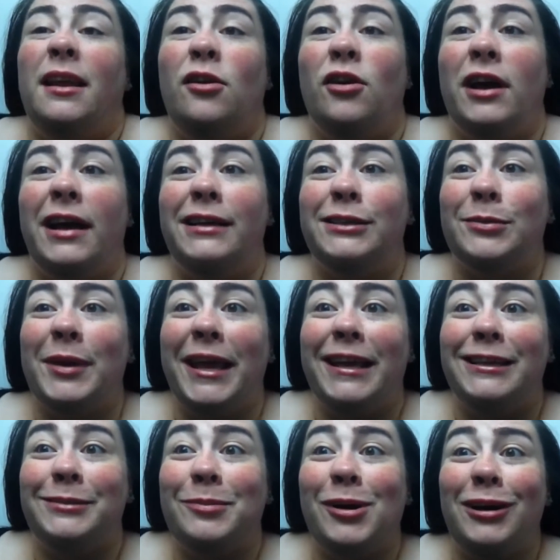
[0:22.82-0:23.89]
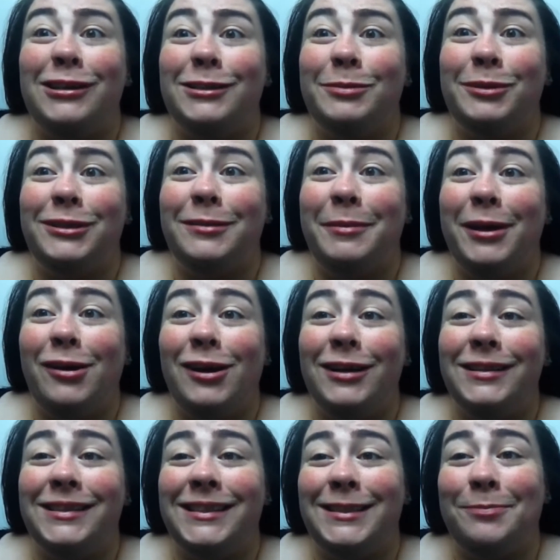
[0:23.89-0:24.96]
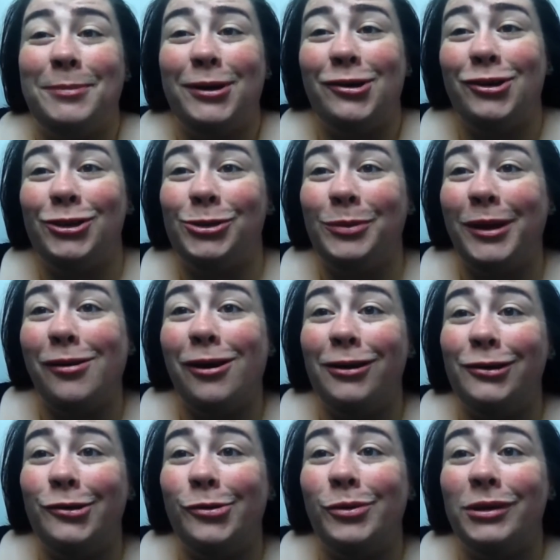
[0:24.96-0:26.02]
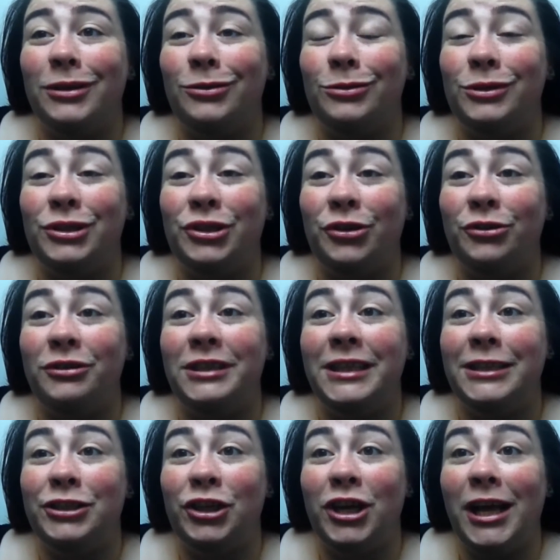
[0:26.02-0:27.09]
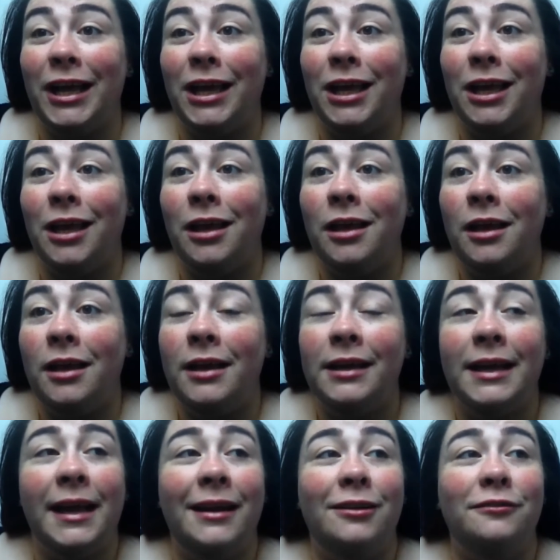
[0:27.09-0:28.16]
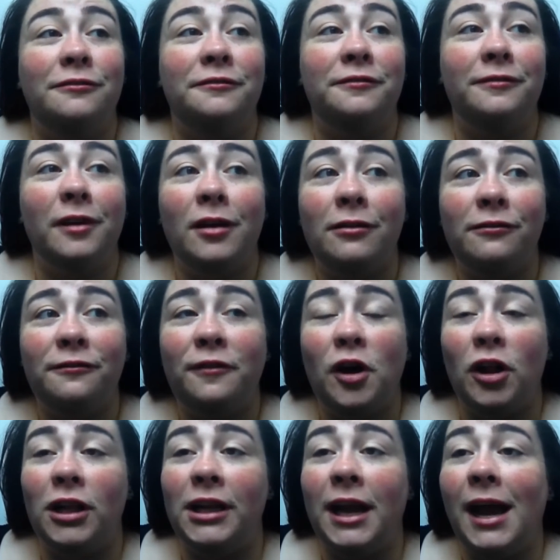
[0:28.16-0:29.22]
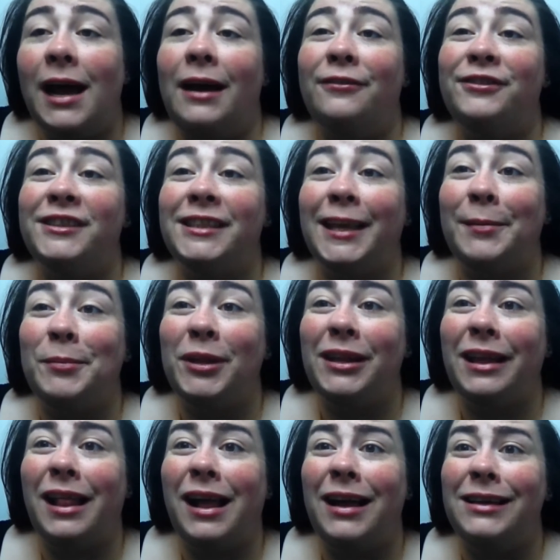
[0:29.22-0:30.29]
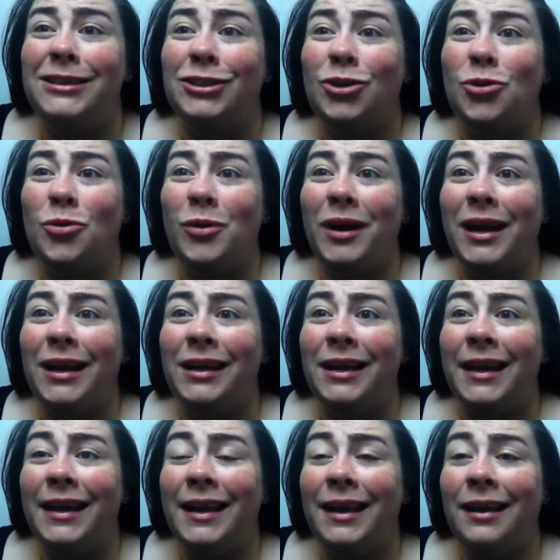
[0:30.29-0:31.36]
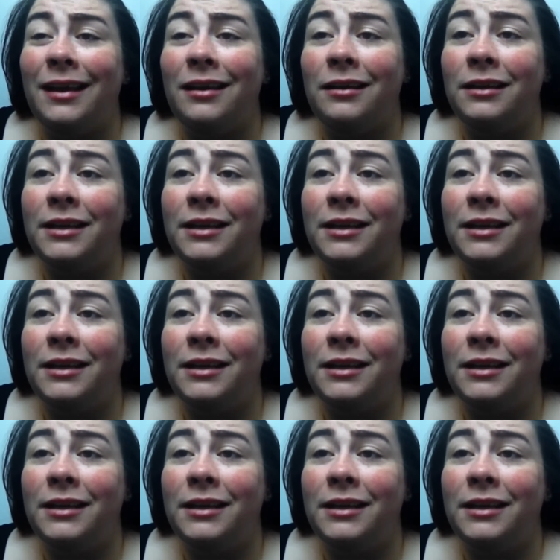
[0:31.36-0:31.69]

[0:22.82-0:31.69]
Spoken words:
you look as awake as possible, to be honest, because we all know what those school days are like, kind of falling half asleep in the class, going in like a